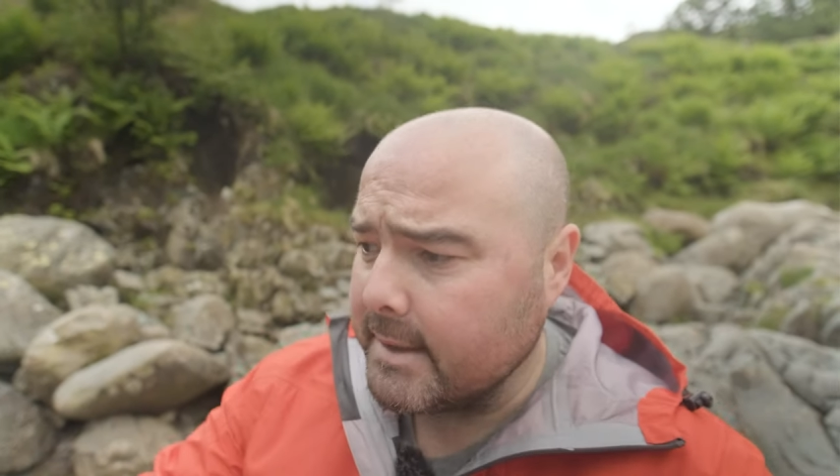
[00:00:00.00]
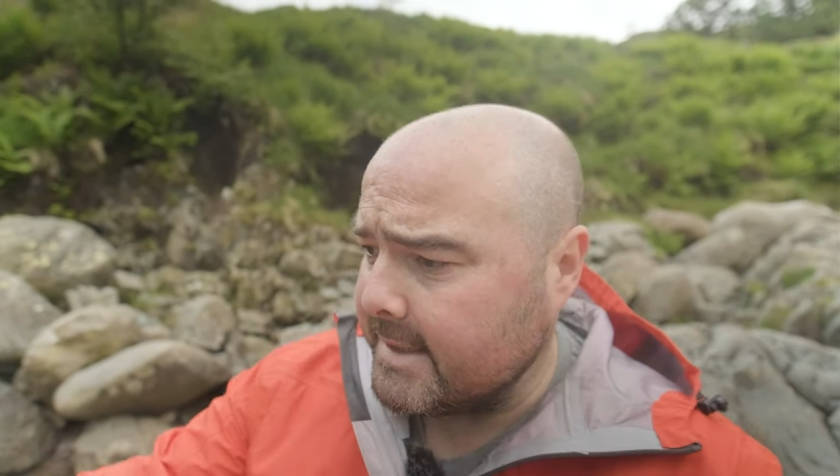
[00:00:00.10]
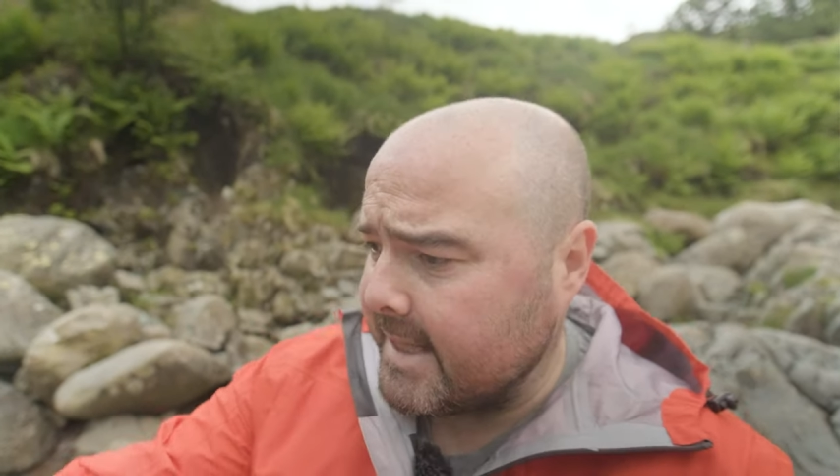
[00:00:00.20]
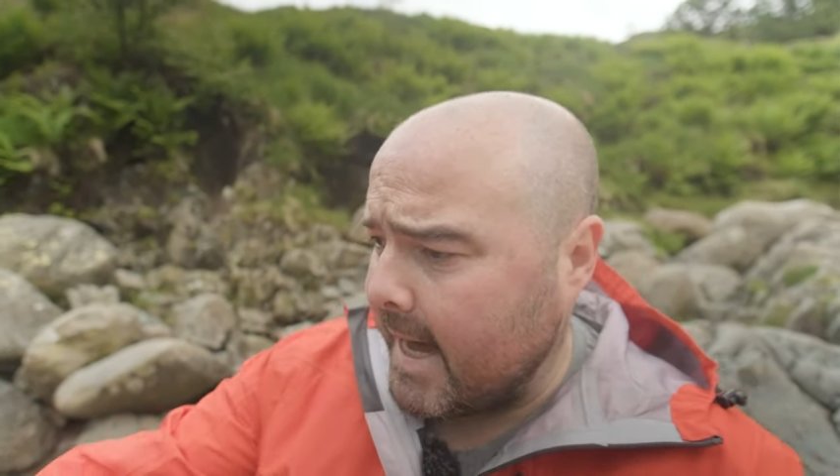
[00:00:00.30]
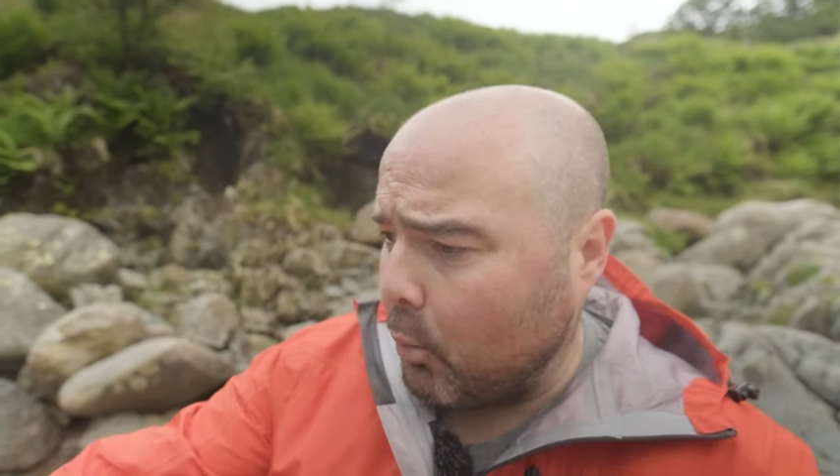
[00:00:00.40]

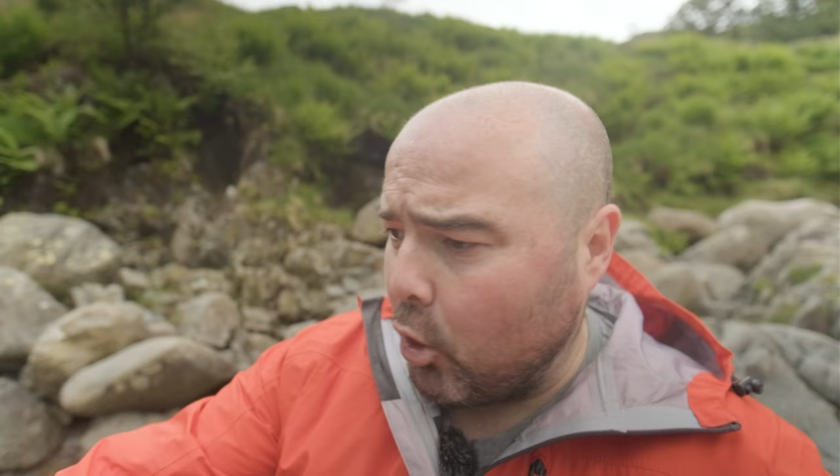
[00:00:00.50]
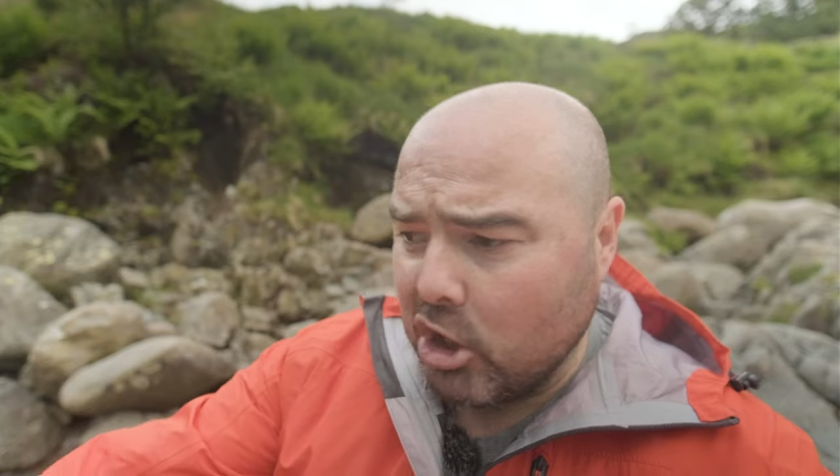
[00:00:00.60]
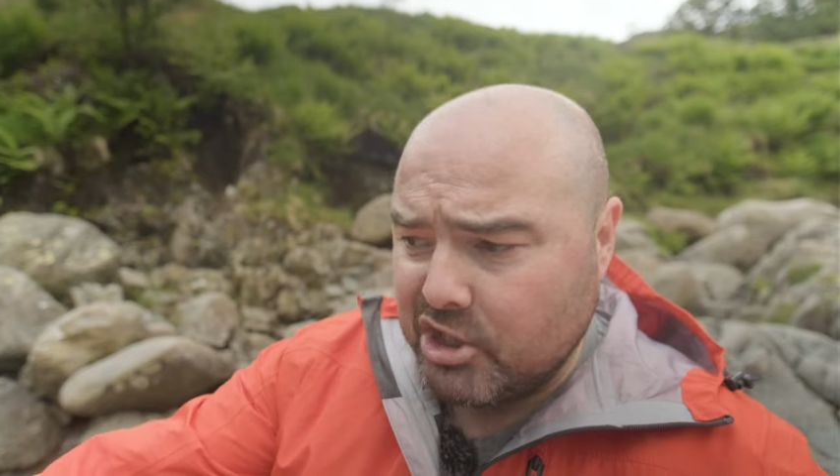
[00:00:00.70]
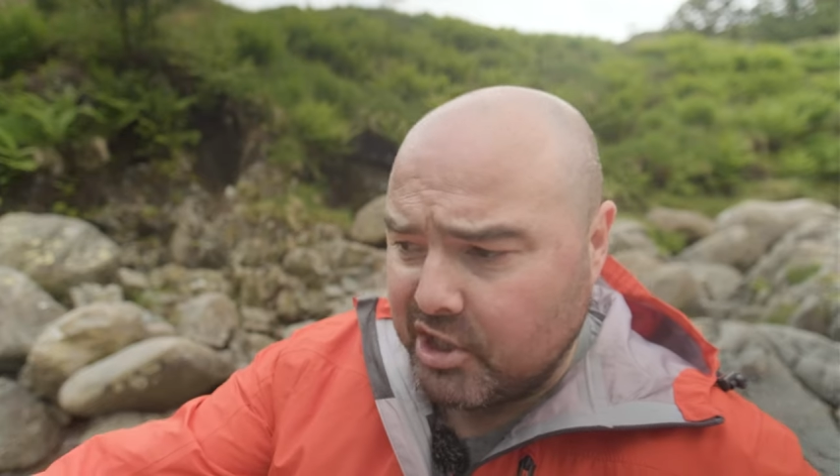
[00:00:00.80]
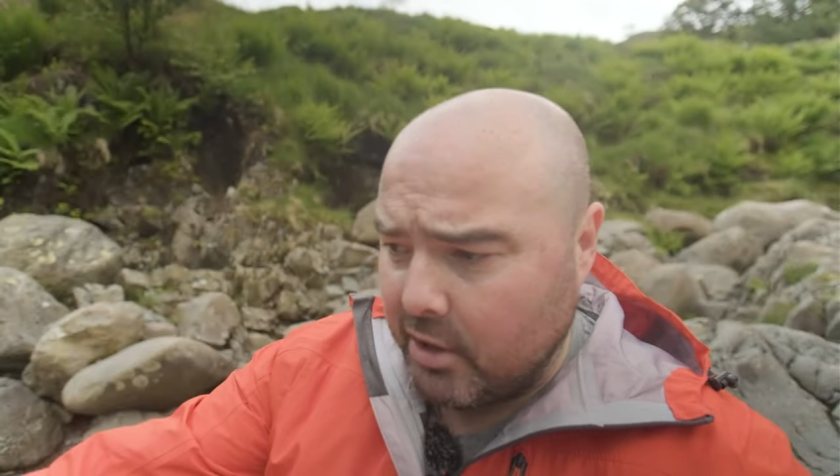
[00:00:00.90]
is that
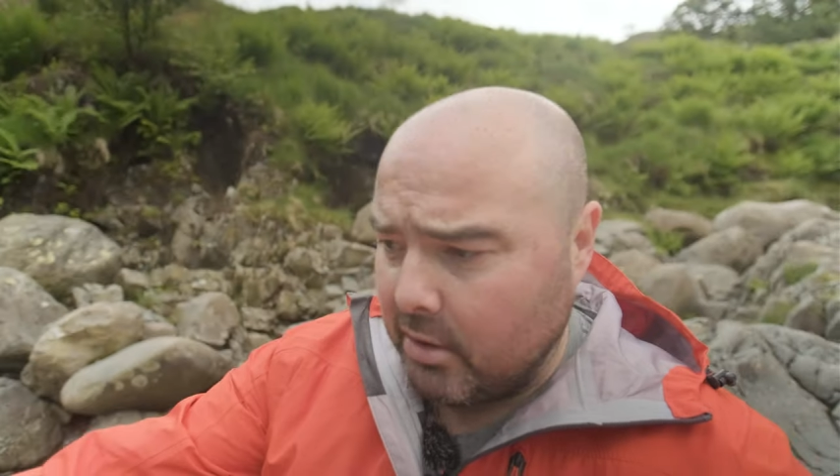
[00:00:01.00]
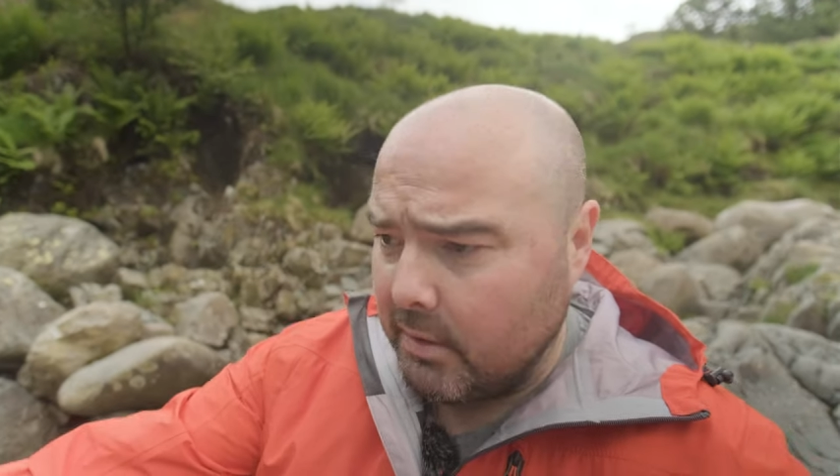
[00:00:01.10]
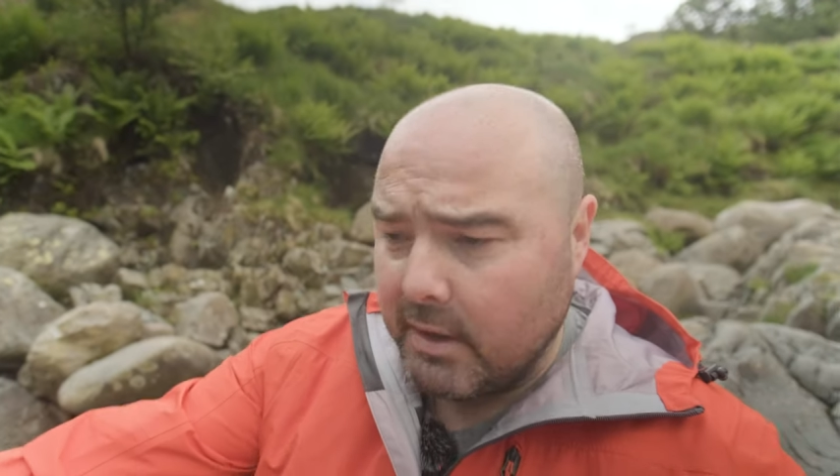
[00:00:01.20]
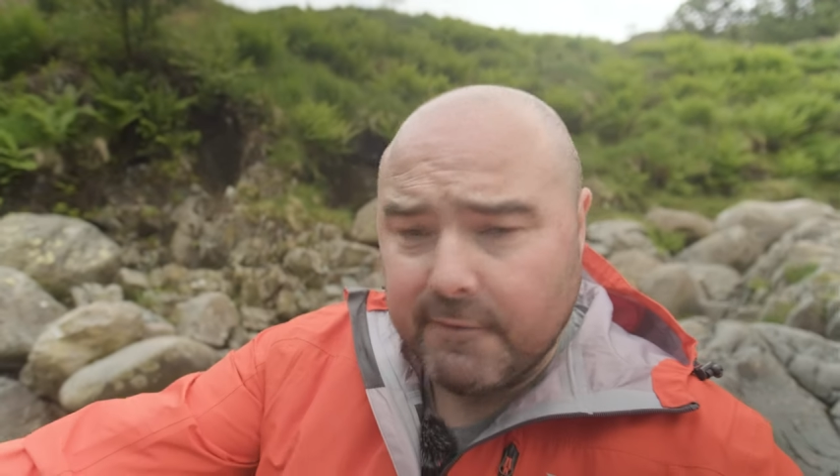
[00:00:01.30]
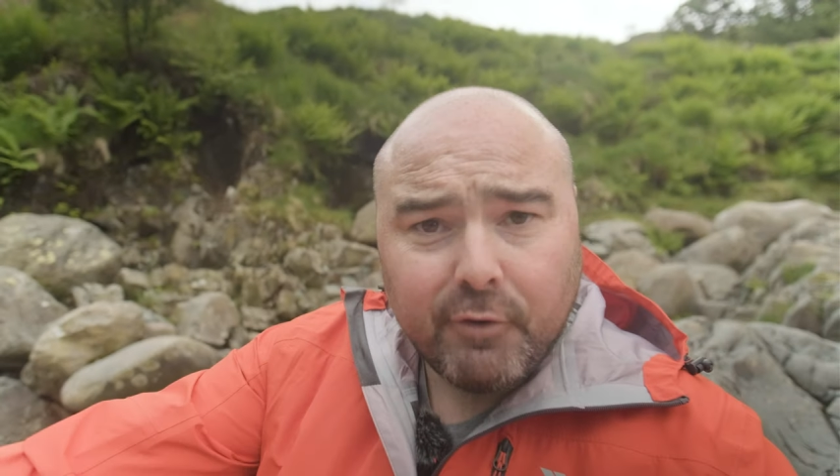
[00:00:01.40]
water in the